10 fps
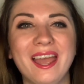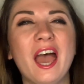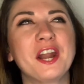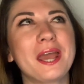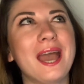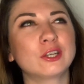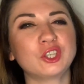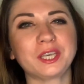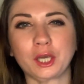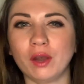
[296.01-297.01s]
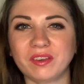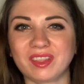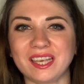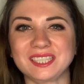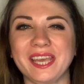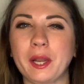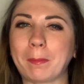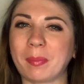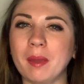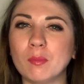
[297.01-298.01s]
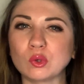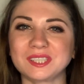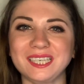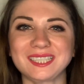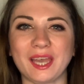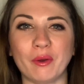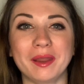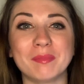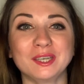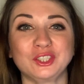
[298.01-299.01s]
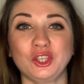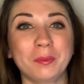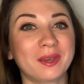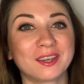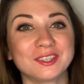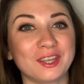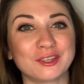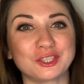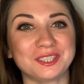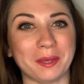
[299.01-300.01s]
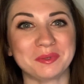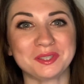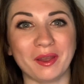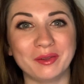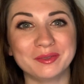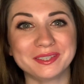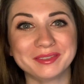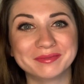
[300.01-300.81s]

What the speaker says: and I actually covered this in a bit more detail in my superconductors episode.